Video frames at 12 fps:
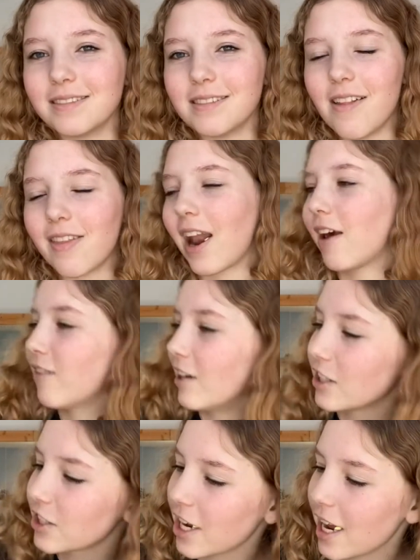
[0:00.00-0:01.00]
And then I
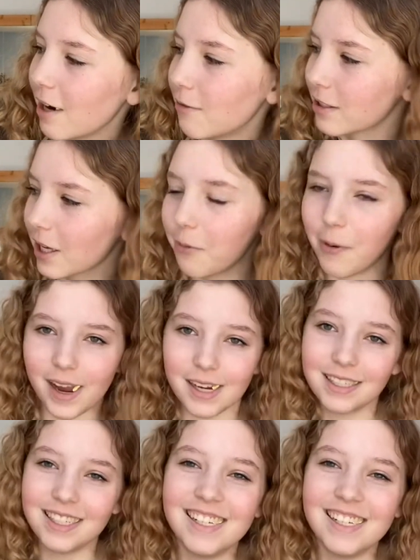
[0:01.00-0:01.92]
finished it and I was like, wait,